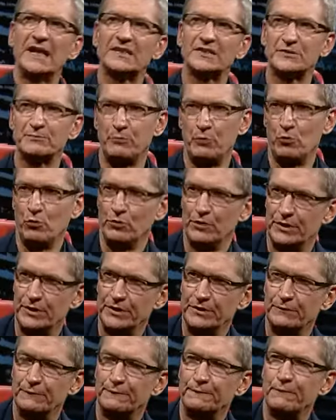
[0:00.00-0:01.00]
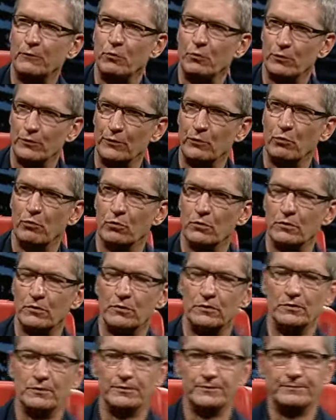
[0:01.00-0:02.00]
exported for the
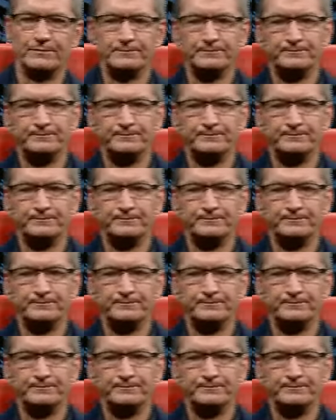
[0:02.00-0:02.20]
world.